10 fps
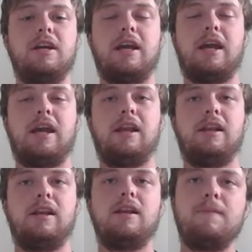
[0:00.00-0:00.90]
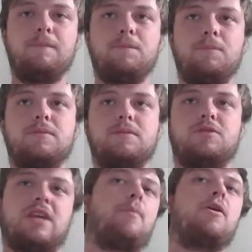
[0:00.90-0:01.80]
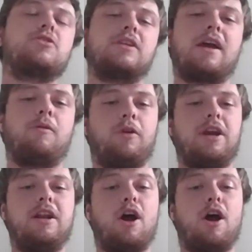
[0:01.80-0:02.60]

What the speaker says: And see, I personally had Reed